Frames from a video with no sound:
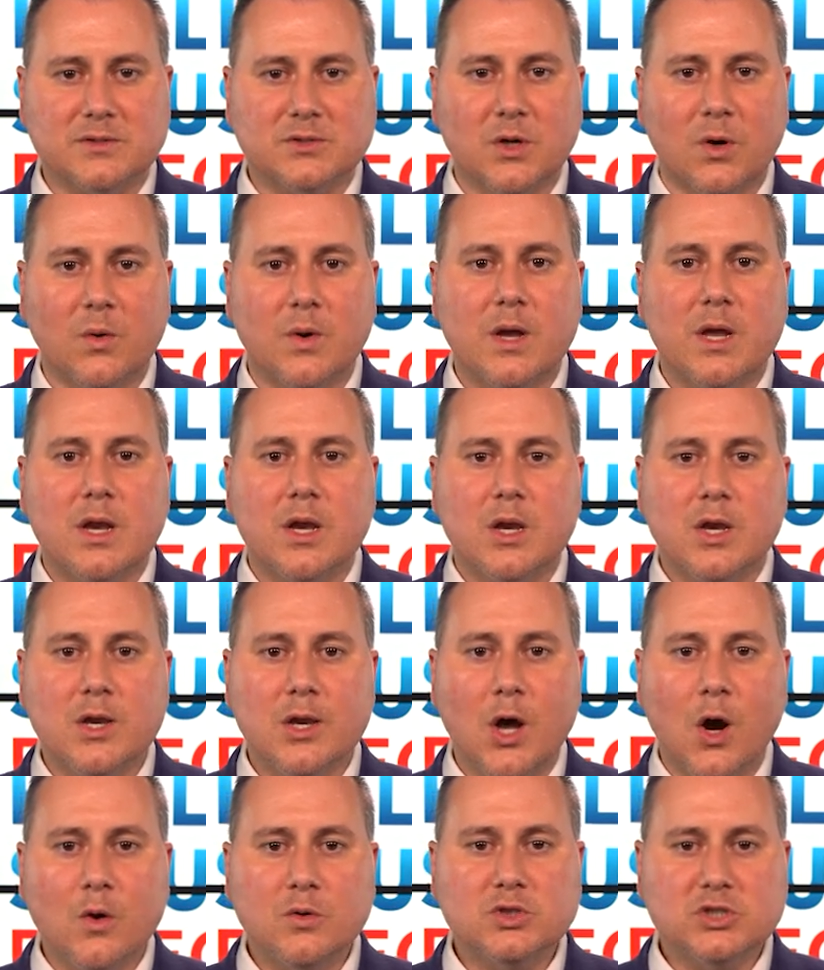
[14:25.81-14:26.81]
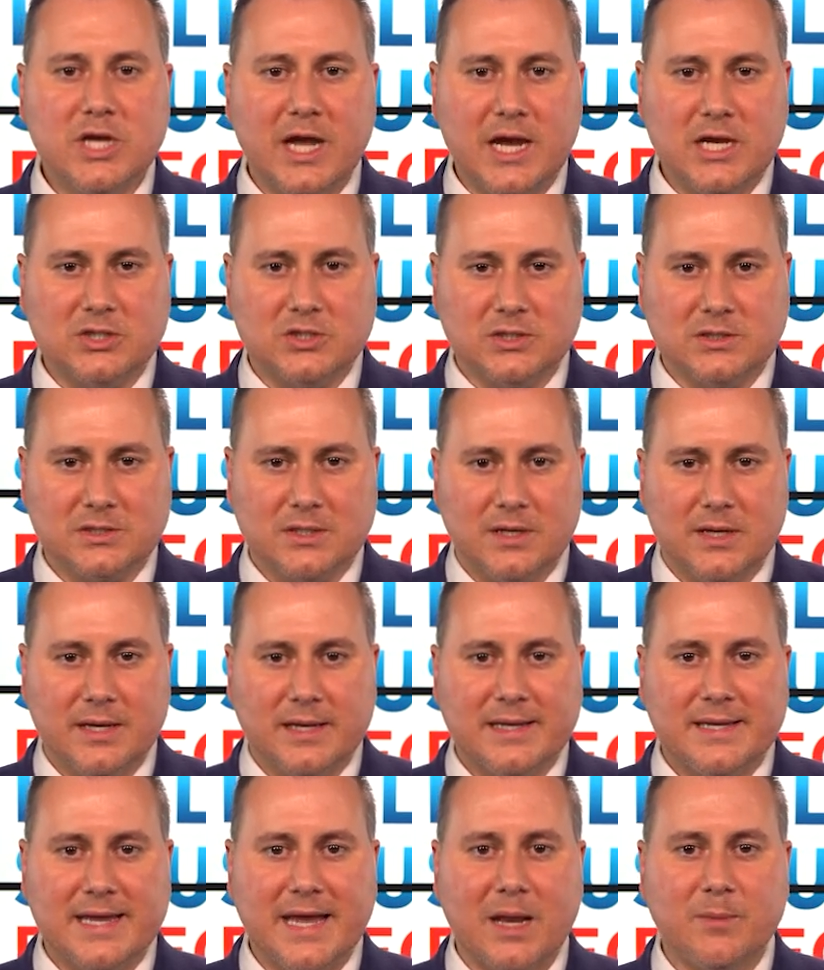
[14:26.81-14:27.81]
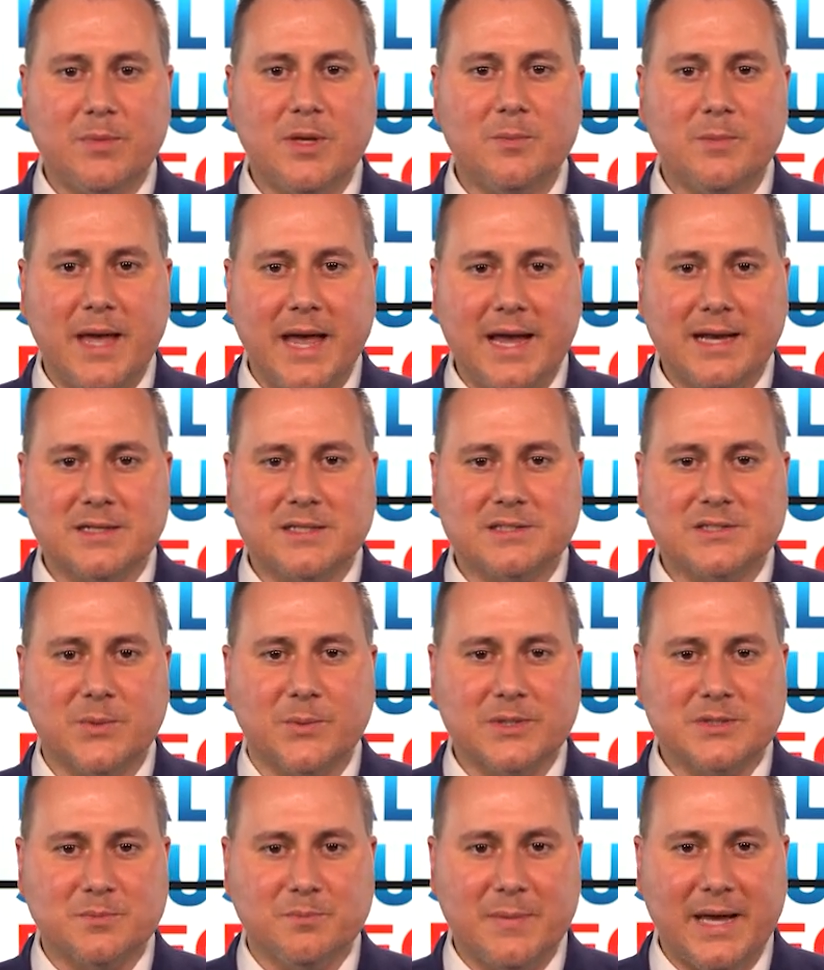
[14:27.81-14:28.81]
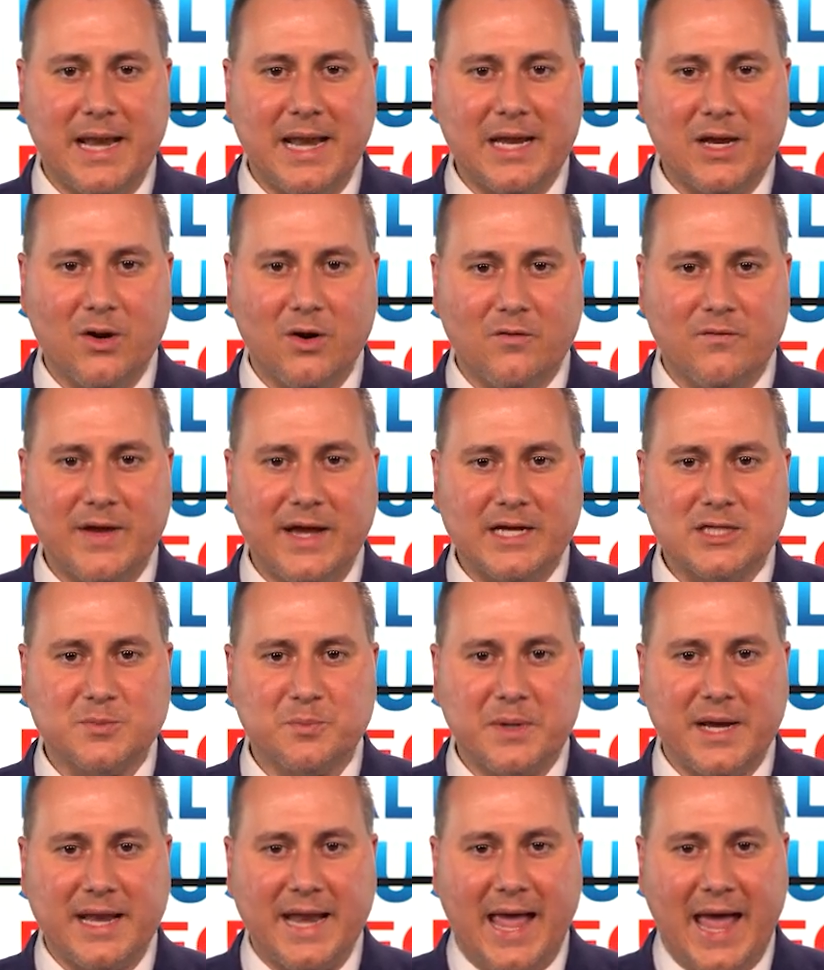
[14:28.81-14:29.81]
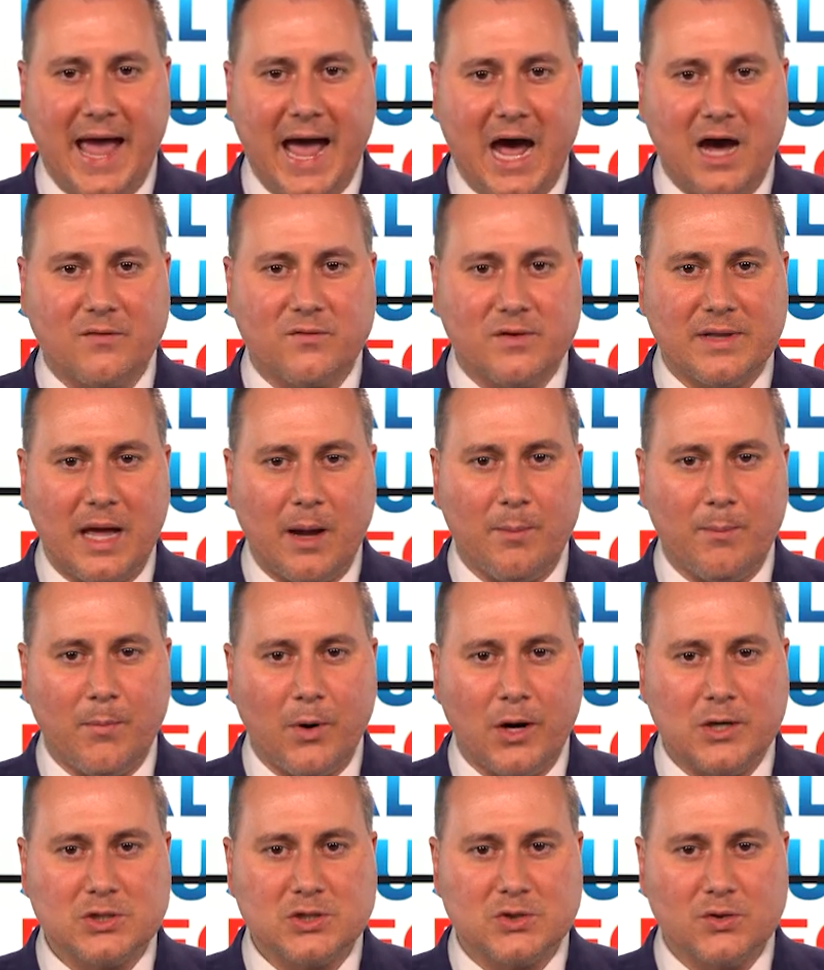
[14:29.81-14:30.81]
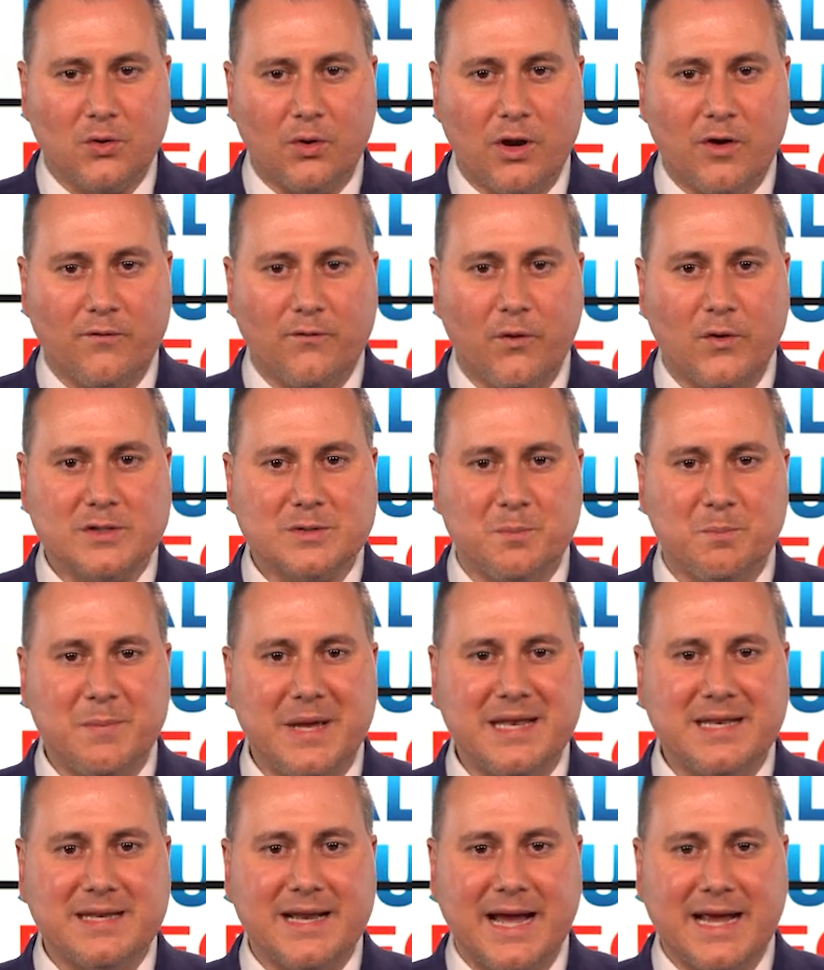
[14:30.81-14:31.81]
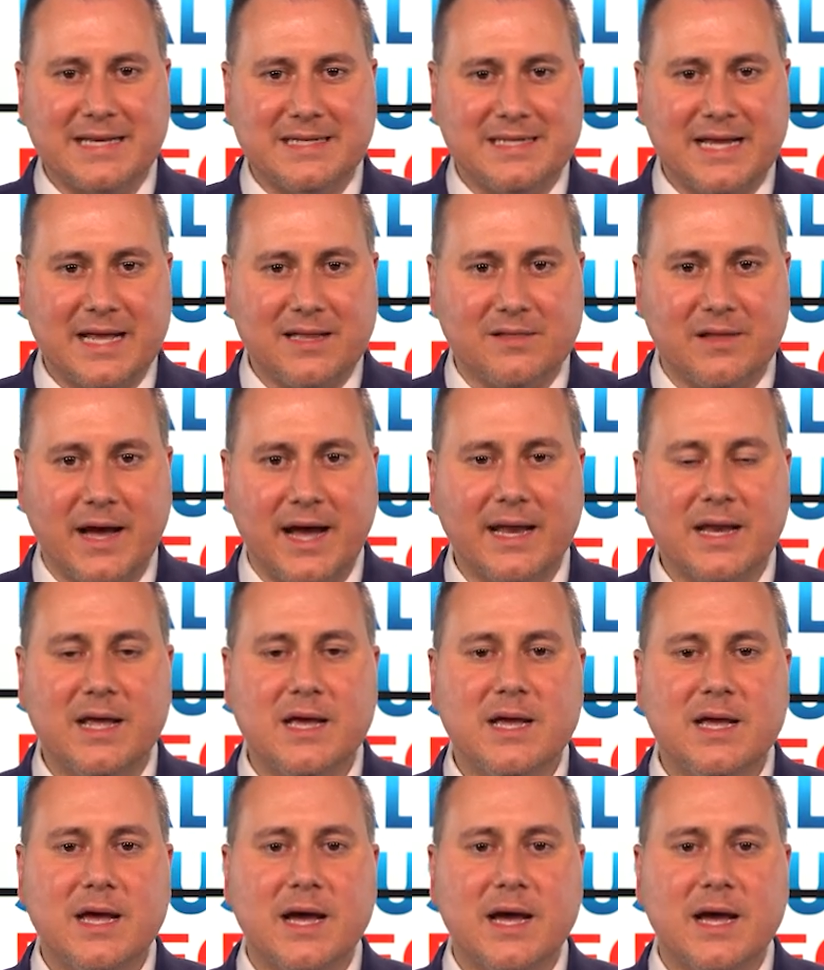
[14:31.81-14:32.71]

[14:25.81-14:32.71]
So no changes can be made to someone's Medicare Advantage plan after that March 31st midnight deadline